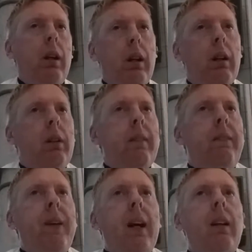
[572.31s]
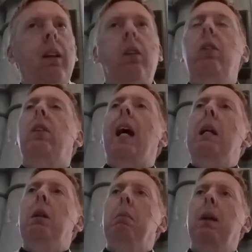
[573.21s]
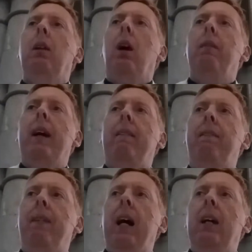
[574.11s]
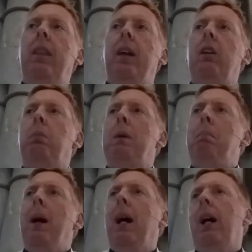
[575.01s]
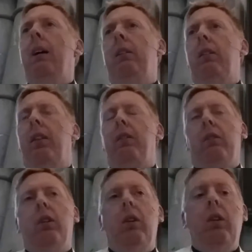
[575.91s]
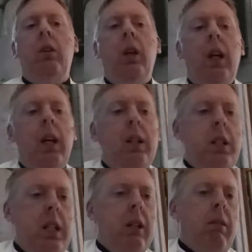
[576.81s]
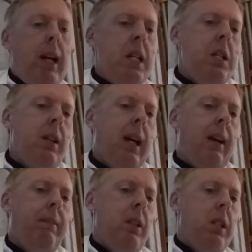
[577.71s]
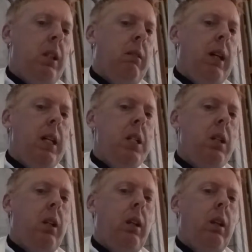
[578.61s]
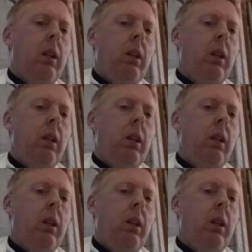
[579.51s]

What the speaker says: It is in fact the statement of our faith that has been passed through generation after generation.